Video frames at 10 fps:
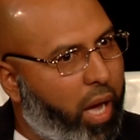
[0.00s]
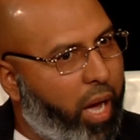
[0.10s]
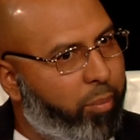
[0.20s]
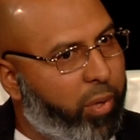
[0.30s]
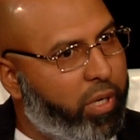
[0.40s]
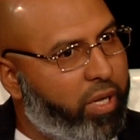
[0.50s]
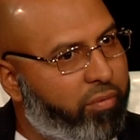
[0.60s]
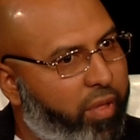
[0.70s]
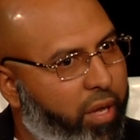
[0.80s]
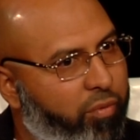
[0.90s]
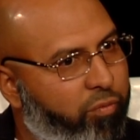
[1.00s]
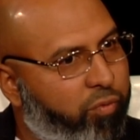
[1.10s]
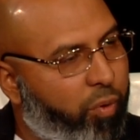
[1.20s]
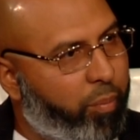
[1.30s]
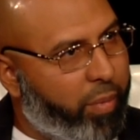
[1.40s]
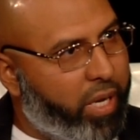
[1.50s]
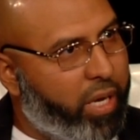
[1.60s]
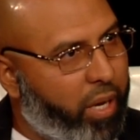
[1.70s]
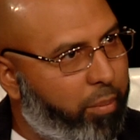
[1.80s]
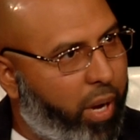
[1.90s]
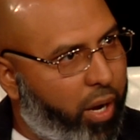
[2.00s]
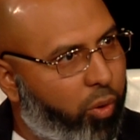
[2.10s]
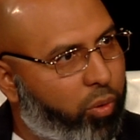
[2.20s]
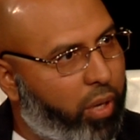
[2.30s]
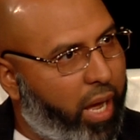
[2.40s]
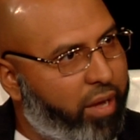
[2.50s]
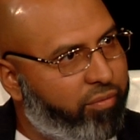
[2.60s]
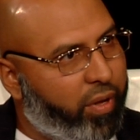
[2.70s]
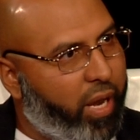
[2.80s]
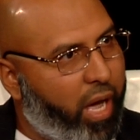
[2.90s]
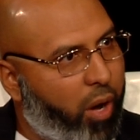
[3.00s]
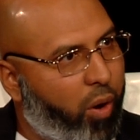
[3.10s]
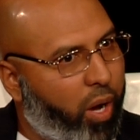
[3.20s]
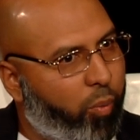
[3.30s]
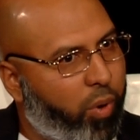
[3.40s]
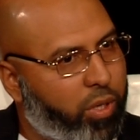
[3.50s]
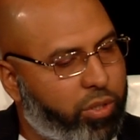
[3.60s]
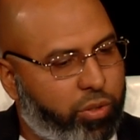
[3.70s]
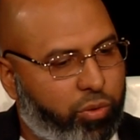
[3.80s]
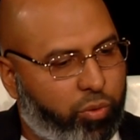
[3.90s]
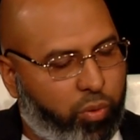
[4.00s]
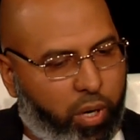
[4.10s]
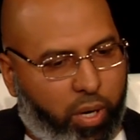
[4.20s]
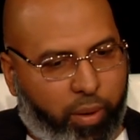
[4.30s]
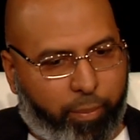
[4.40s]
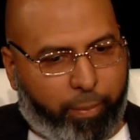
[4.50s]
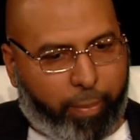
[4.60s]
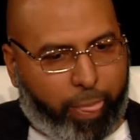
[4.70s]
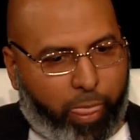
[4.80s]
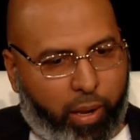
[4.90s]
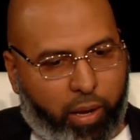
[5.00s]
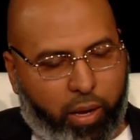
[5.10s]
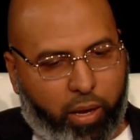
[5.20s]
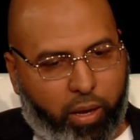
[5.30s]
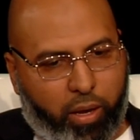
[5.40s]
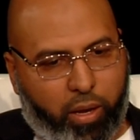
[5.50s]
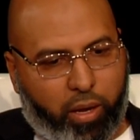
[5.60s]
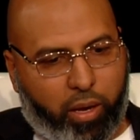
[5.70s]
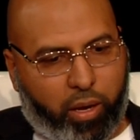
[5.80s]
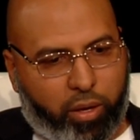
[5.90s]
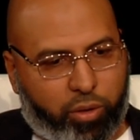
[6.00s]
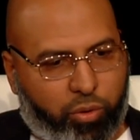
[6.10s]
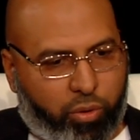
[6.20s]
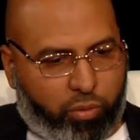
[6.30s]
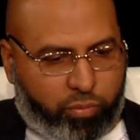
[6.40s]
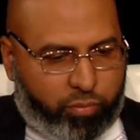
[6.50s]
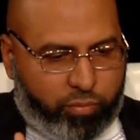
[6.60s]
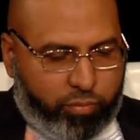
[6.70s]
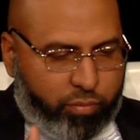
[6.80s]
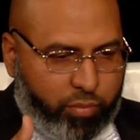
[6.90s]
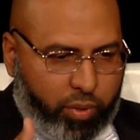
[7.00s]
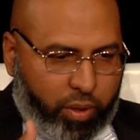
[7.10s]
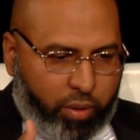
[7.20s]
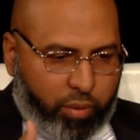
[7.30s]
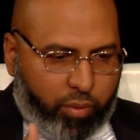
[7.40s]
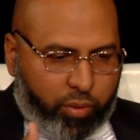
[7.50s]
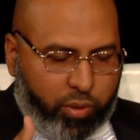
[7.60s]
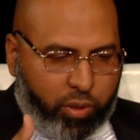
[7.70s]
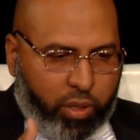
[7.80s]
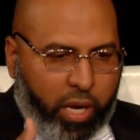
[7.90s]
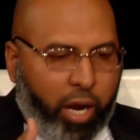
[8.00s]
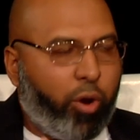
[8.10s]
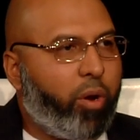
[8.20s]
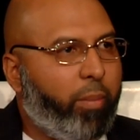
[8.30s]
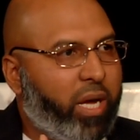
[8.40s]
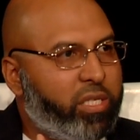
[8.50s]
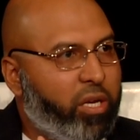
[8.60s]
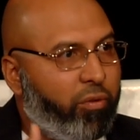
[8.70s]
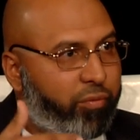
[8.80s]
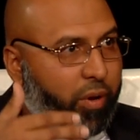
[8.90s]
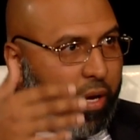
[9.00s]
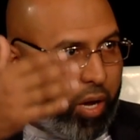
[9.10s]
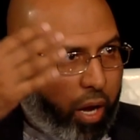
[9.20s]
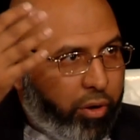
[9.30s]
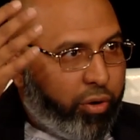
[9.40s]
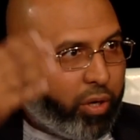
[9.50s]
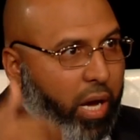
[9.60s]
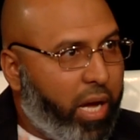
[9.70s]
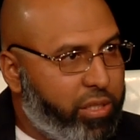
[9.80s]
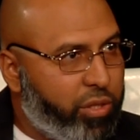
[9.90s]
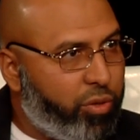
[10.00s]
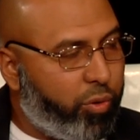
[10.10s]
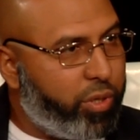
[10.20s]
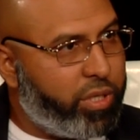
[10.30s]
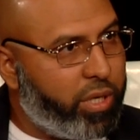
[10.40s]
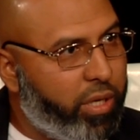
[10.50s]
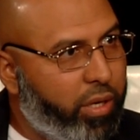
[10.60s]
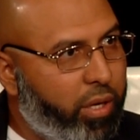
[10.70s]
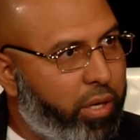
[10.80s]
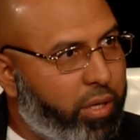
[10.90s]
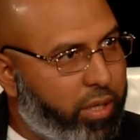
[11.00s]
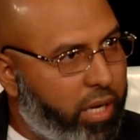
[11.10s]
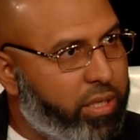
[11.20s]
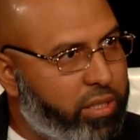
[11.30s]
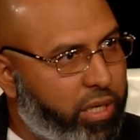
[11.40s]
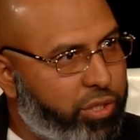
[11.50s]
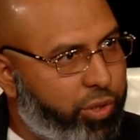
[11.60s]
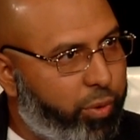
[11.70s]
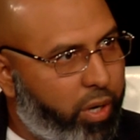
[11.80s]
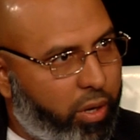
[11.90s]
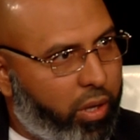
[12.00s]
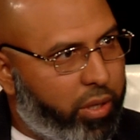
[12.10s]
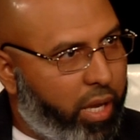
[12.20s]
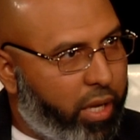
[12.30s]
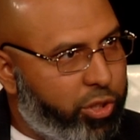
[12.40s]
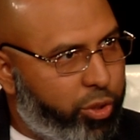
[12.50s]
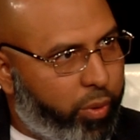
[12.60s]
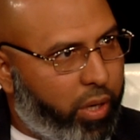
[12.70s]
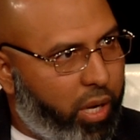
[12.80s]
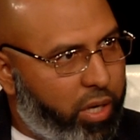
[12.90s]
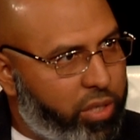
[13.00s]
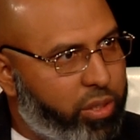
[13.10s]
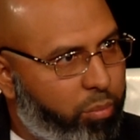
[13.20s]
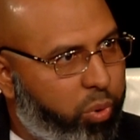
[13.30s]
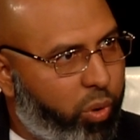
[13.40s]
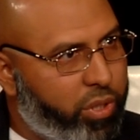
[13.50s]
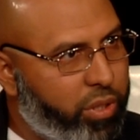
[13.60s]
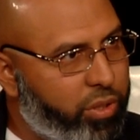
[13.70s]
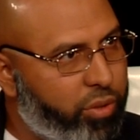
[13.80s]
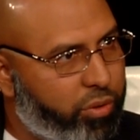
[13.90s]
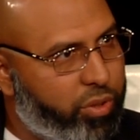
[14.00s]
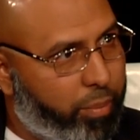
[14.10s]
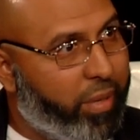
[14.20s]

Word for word: I believe that for me in my own life and how I want to, you know, carry myself under God's authority, yes, that Sharia law is important to